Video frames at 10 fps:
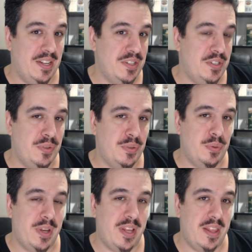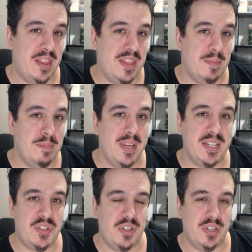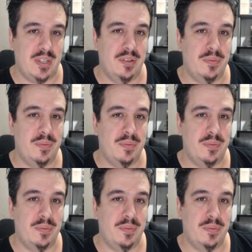into the mixture?